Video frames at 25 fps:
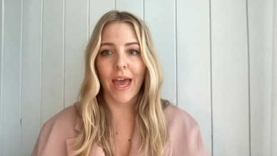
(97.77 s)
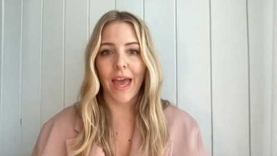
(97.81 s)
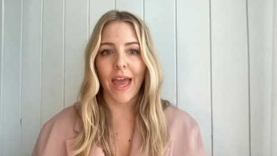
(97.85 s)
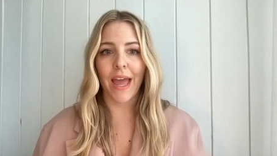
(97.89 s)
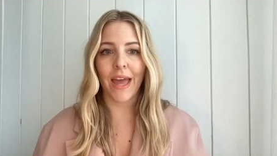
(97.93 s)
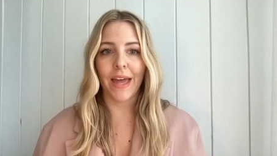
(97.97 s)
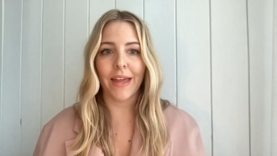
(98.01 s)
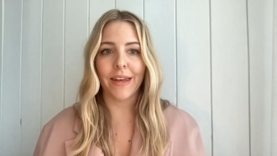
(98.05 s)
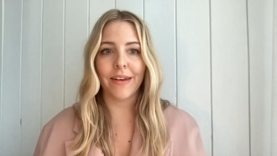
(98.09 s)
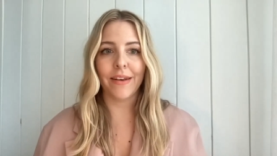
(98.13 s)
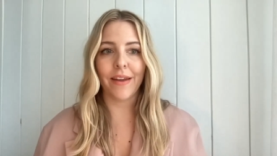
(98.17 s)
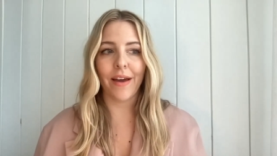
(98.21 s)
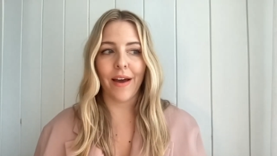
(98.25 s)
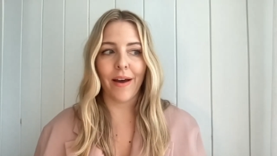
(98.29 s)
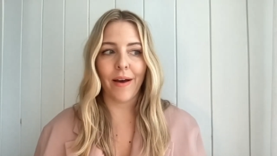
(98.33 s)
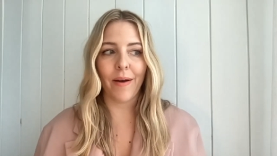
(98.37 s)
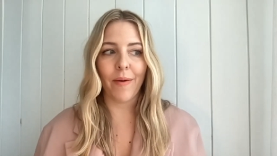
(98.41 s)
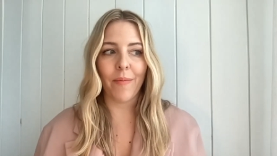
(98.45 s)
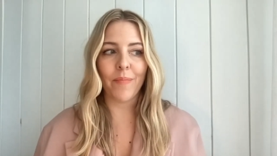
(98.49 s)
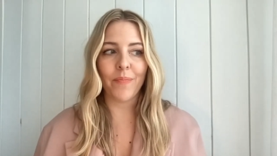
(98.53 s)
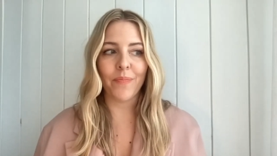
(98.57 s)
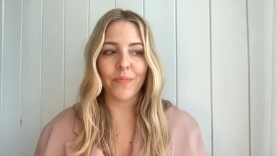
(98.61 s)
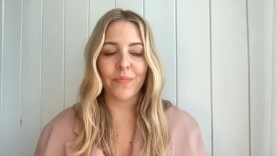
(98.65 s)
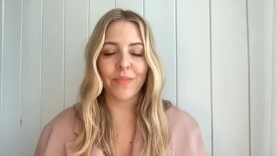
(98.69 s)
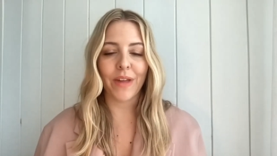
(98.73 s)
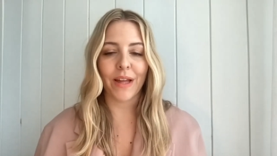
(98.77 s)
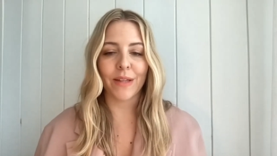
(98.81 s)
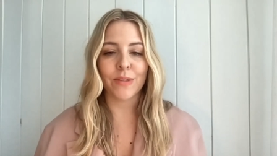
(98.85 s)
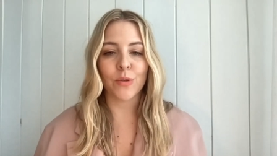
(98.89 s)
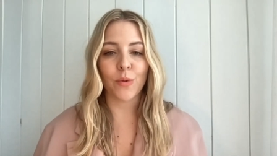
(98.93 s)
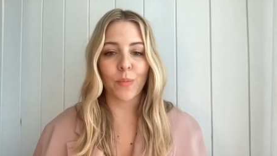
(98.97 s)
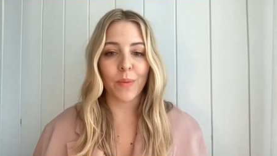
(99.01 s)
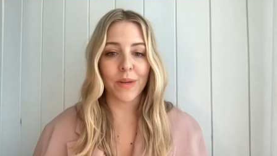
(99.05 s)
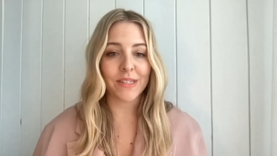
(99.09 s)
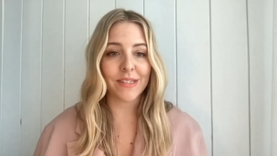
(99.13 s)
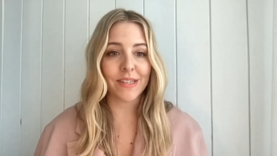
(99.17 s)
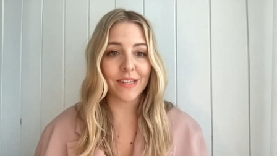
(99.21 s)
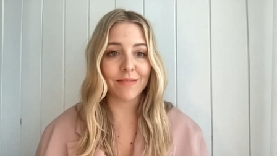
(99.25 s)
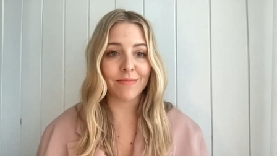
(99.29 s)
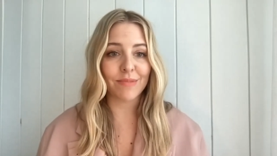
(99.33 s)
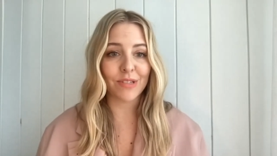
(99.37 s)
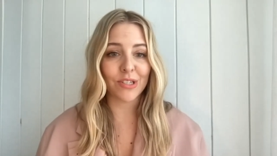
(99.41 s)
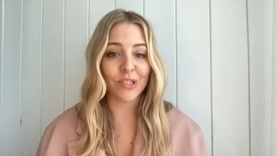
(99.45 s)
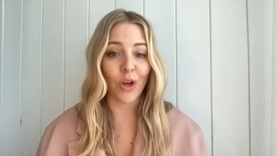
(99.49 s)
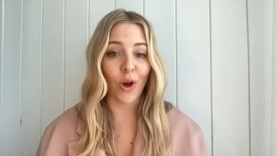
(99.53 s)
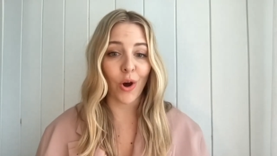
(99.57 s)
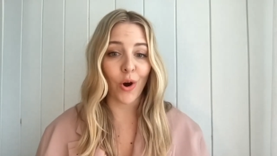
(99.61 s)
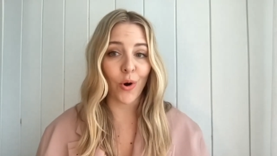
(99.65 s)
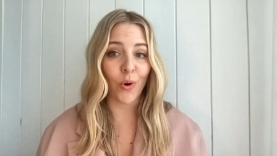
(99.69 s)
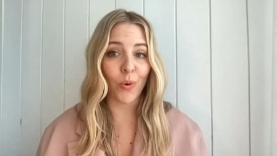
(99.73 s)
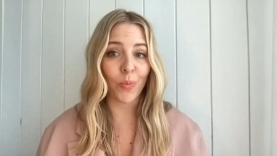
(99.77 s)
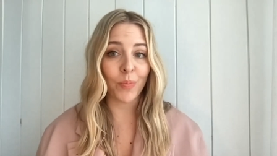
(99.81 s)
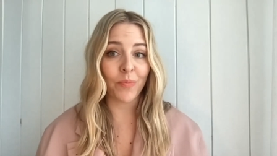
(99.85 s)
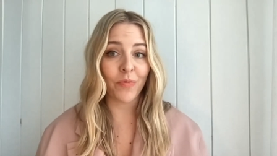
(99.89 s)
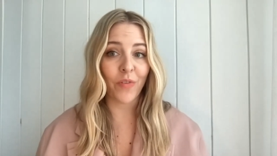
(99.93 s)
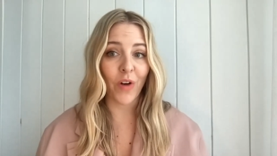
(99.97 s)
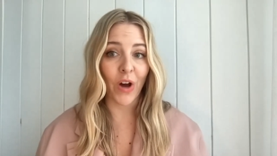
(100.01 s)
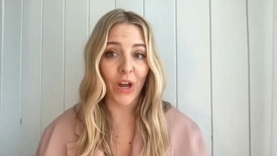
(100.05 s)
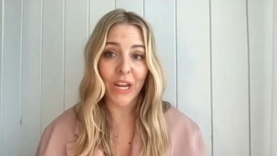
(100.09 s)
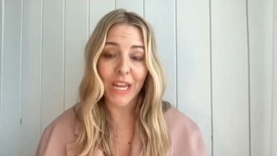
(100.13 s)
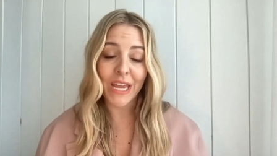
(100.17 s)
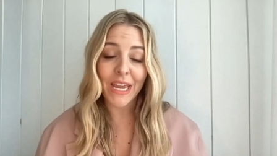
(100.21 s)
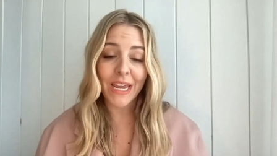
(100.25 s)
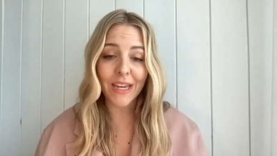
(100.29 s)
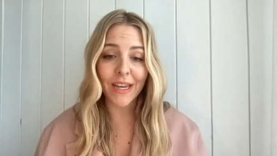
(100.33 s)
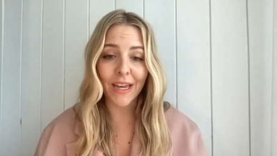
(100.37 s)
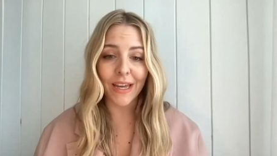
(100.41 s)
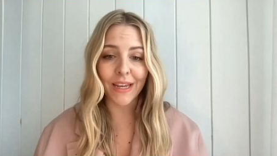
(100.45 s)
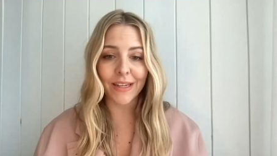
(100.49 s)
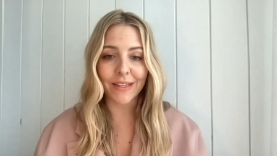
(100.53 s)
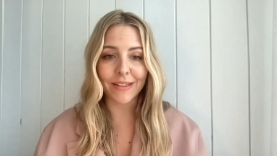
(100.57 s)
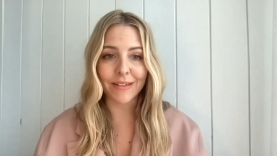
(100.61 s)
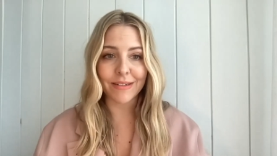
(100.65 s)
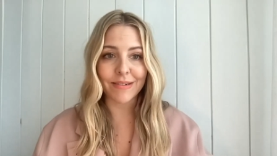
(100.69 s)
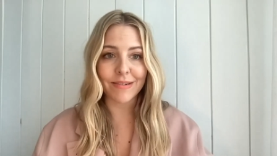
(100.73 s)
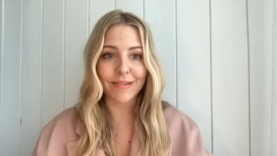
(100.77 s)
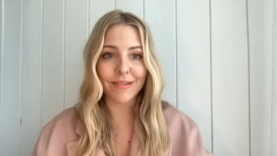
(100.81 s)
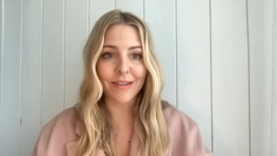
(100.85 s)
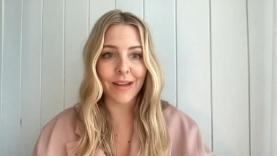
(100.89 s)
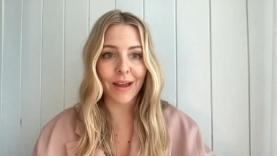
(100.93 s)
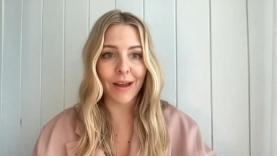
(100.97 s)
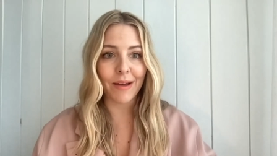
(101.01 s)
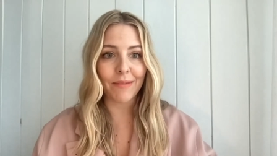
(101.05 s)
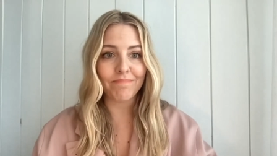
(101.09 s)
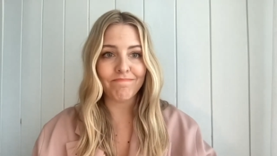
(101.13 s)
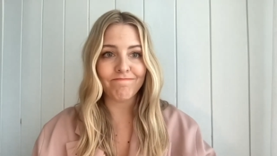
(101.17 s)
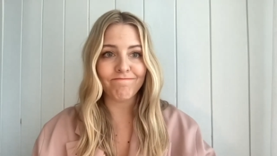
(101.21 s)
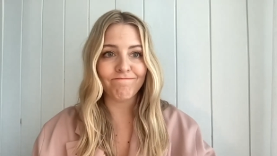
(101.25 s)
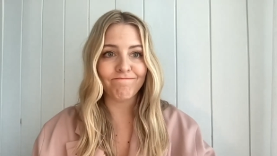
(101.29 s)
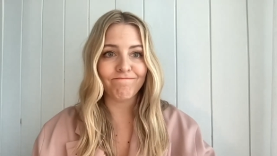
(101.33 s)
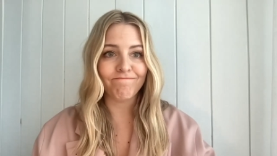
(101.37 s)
and um, that's what makes it so funny and um,